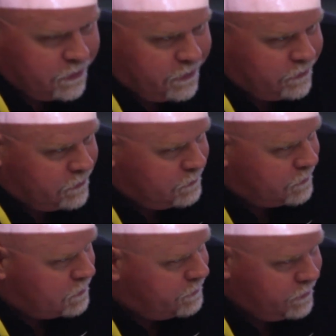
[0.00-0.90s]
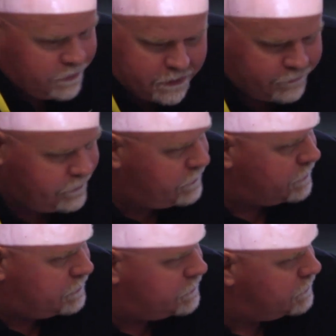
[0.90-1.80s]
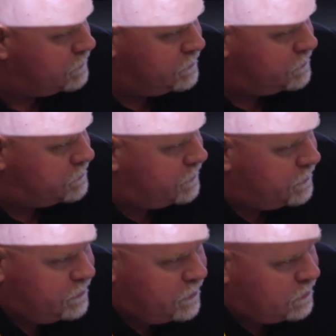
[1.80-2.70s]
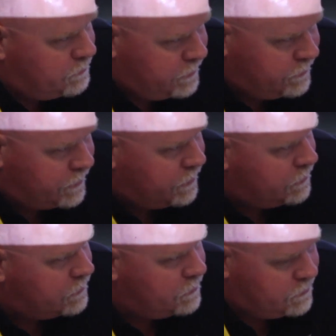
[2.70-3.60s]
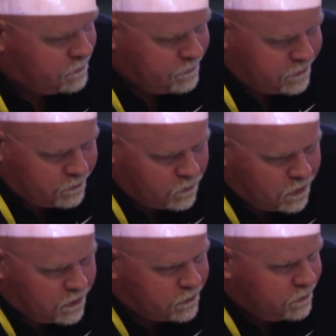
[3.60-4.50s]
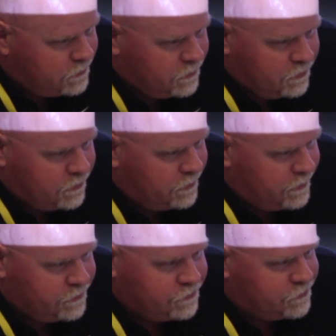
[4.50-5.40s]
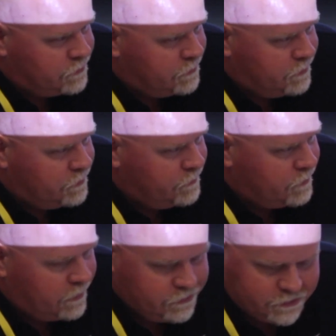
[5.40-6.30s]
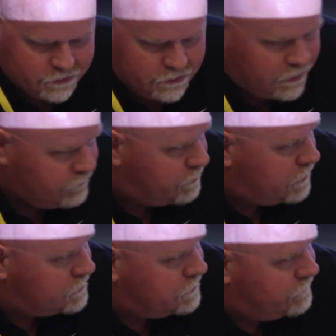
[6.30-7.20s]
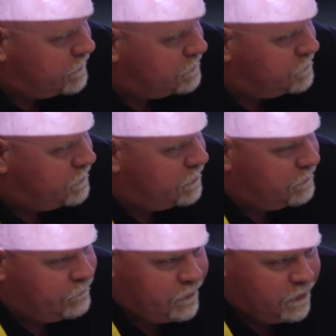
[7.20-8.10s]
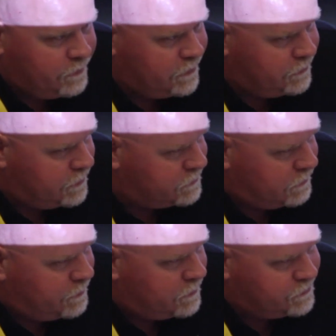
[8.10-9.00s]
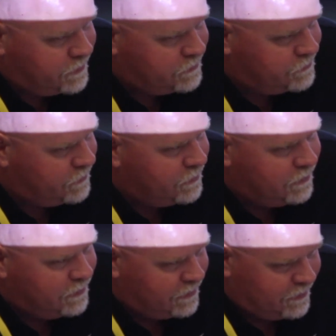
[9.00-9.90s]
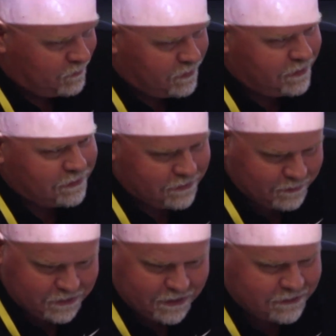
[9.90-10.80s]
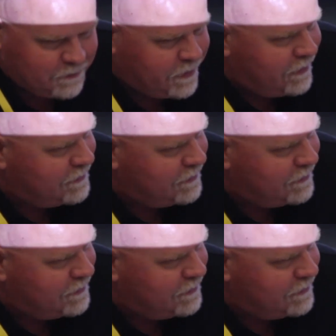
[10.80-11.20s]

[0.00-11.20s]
And I'll be at everything that is needed, and I'll be there at the walk. And I just love positive energy, and if anybody doesn't have positive energy and they want it, come talk to me.